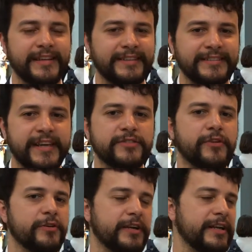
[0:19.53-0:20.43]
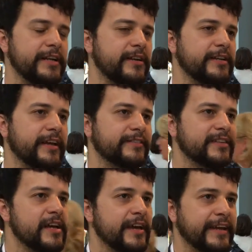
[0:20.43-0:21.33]
that says very clearly that
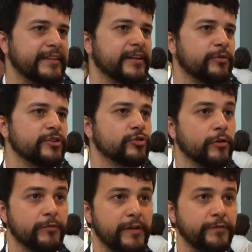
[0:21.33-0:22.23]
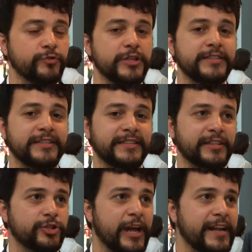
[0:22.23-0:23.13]
integration of refugees is a
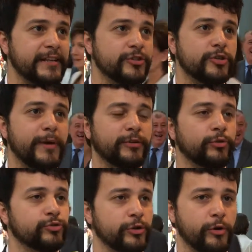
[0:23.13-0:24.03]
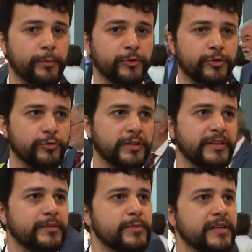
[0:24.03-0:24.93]
challenge but also an
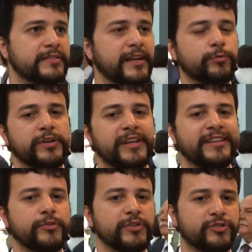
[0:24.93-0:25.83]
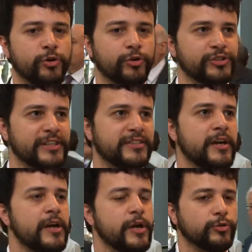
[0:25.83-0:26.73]
opportunity. It means that we need the resources
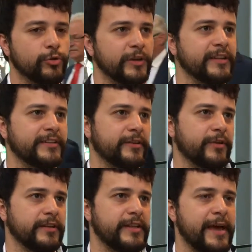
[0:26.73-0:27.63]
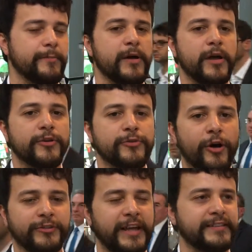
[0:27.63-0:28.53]
to integrate them,
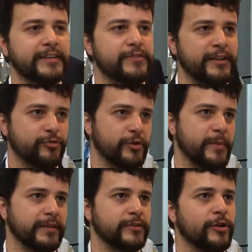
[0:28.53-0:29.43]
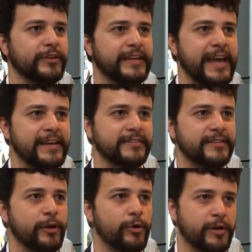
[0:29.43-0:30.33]
not at the detriment, not
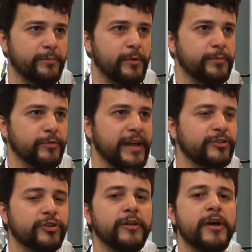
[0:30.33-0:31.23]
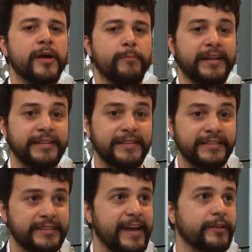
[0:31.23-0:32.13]
against the local population, but
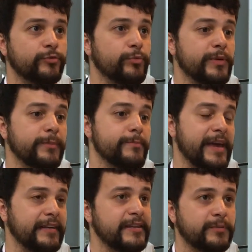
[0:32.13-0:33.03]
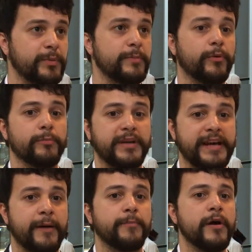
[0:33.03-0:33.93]
instead to make these people
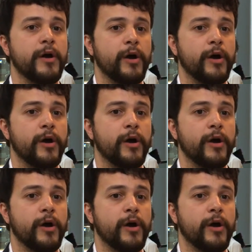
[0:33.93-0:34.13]
become